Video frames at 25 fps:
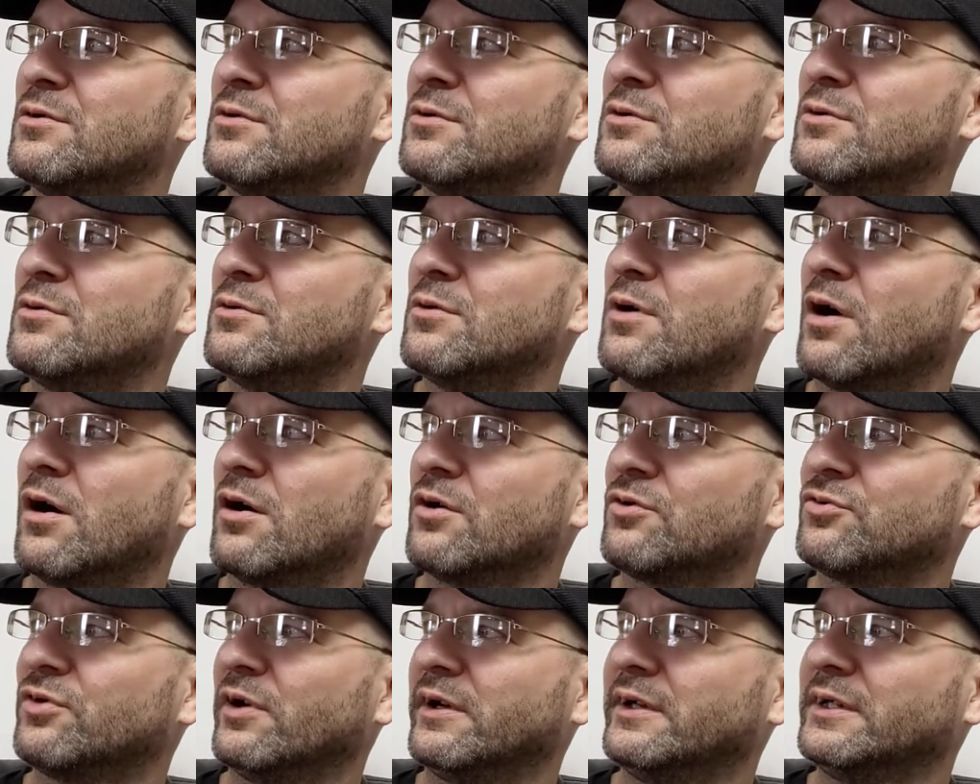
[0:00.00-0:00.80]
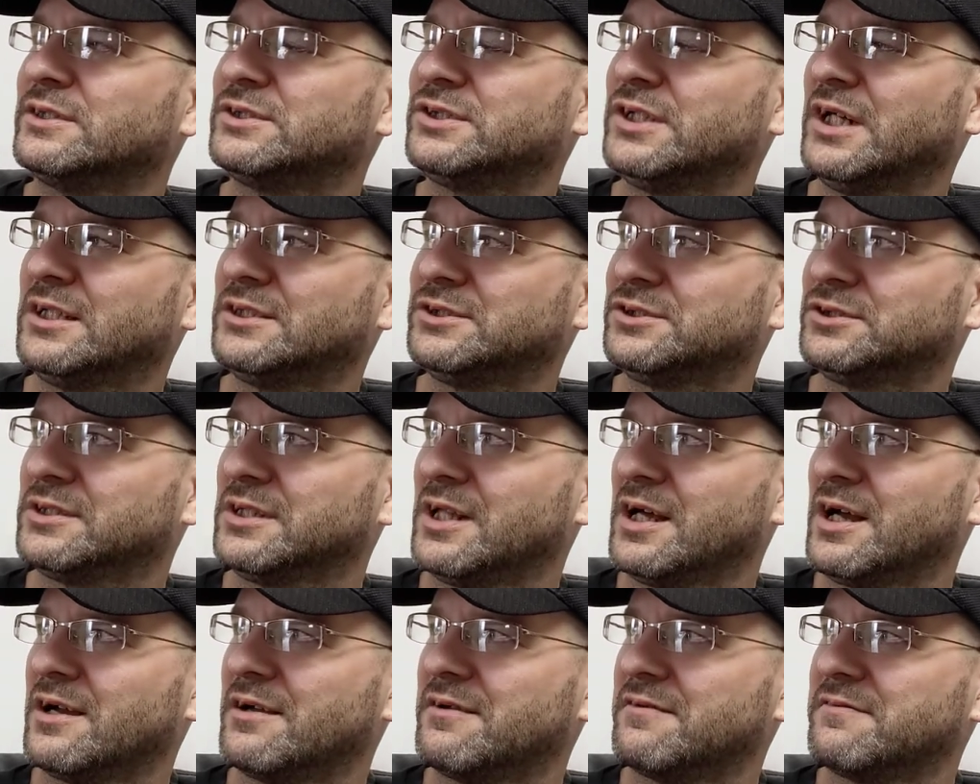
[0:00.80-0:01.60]
who are trying to change your
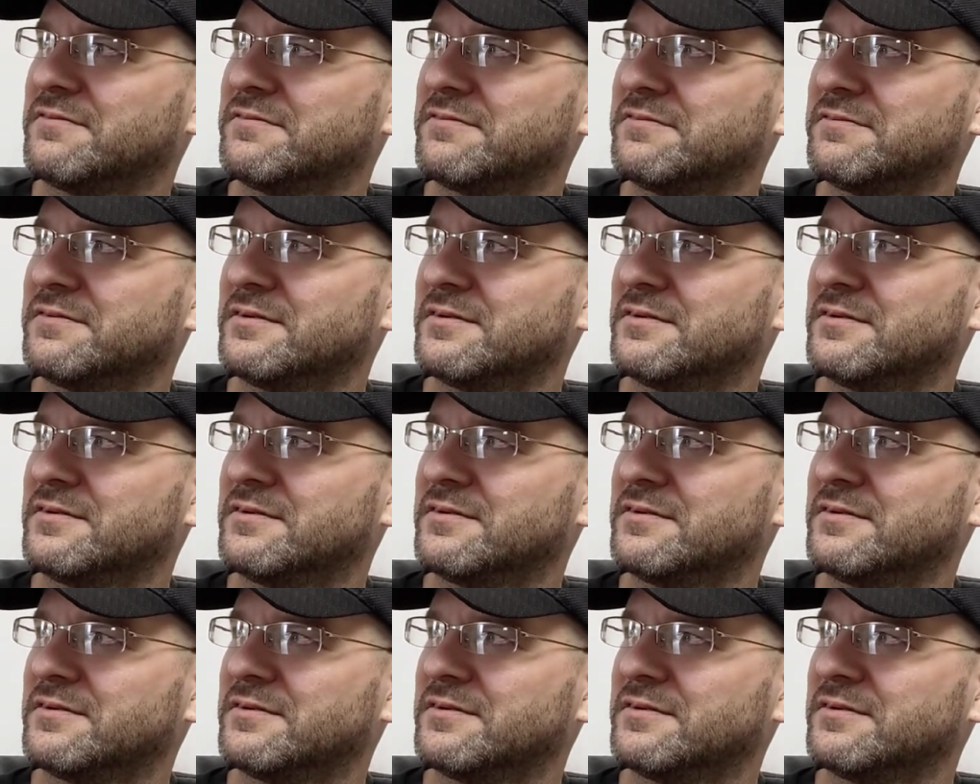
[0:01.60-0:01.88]
life,